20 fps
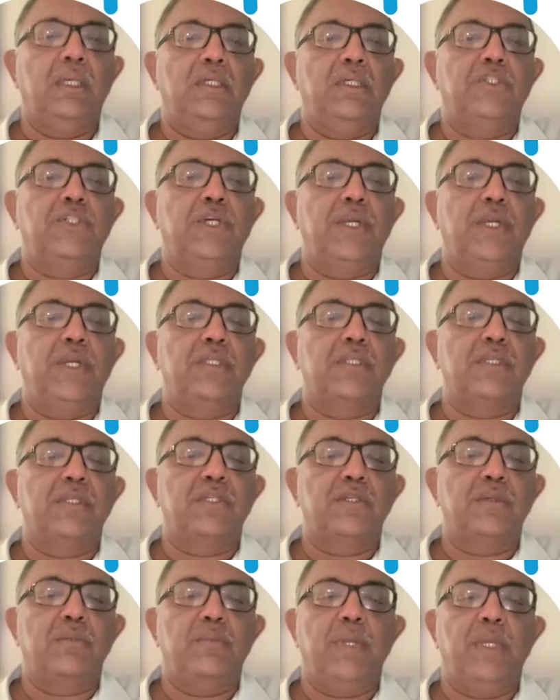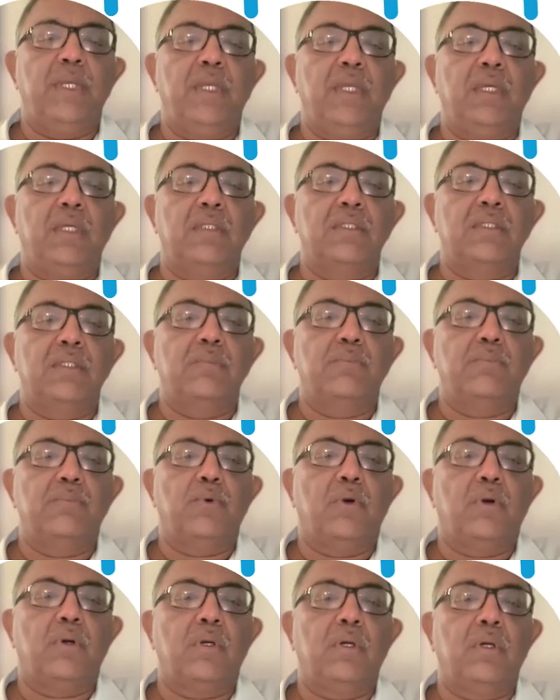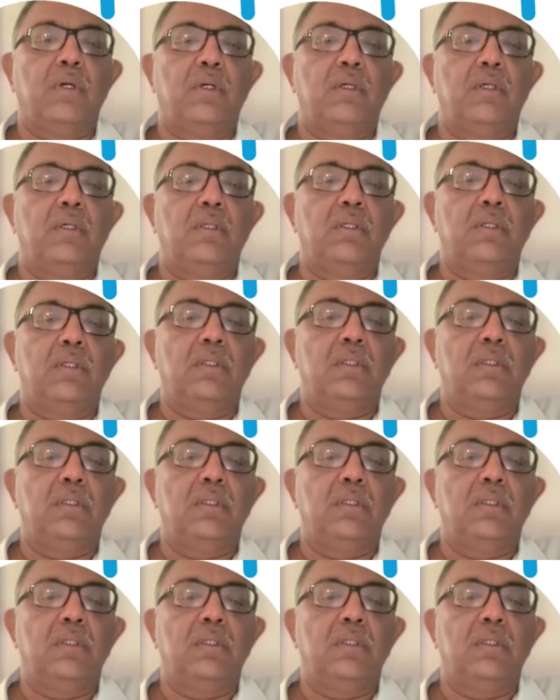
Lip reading: Shared decision making is important